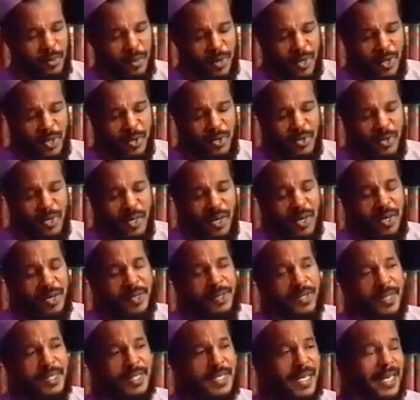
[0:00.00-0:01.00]
because
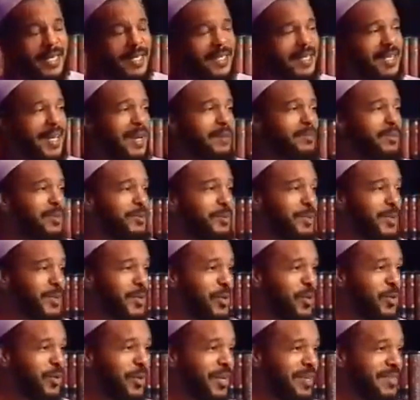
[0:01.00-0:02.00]
the tent came to be
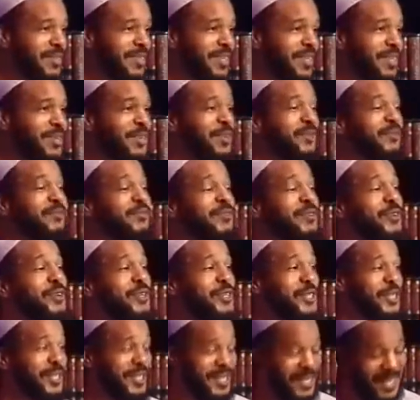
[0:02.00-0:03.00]
known as the
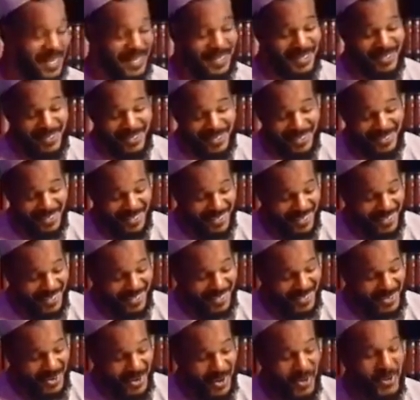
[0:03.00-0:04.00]
conversion tent,
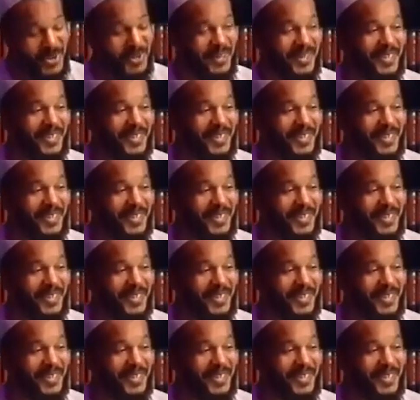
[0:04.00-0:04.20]
and